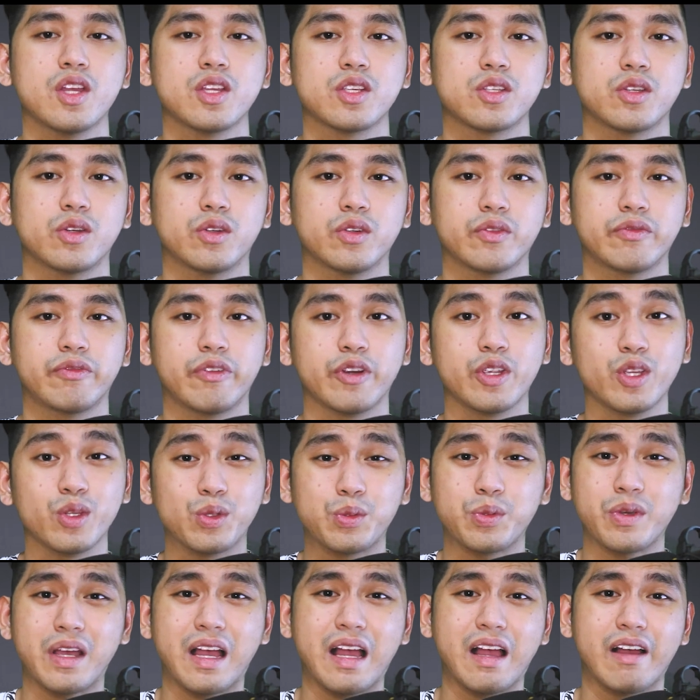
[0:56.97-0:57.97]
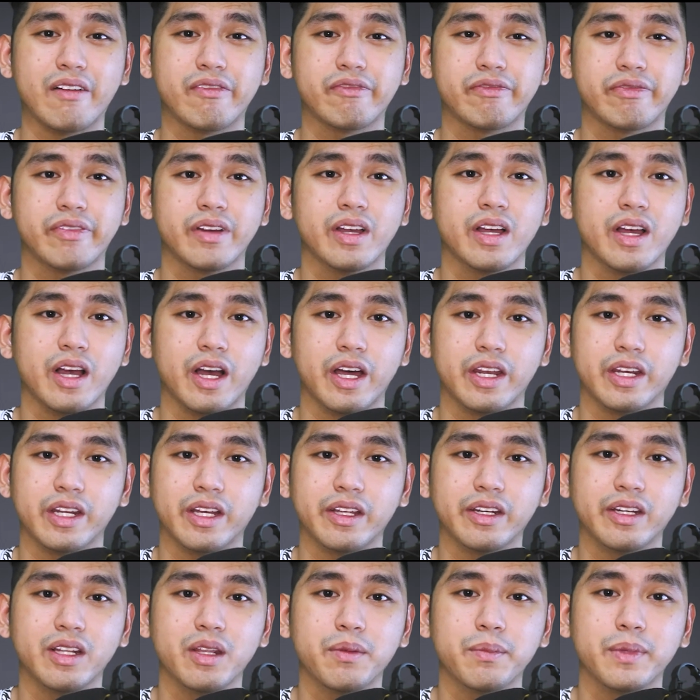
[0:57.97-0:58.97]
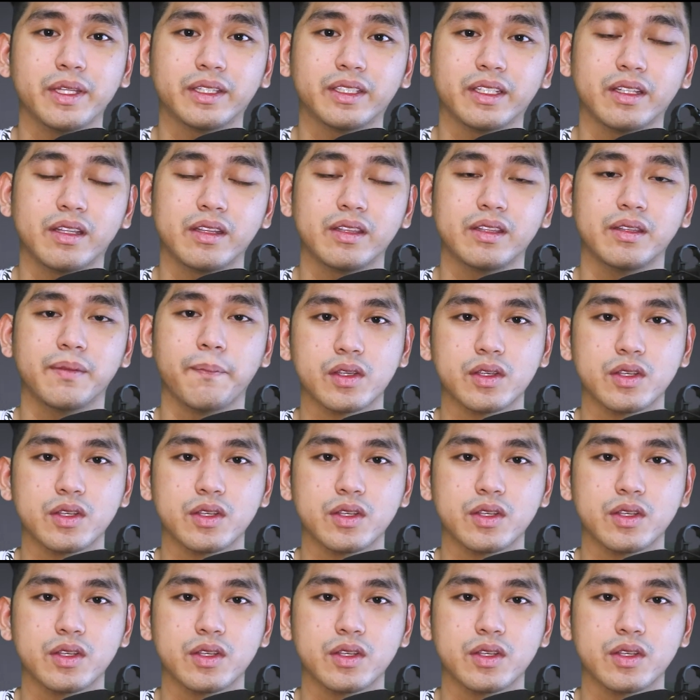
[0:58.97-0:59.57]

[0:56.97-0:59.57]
So for you to have an unlimited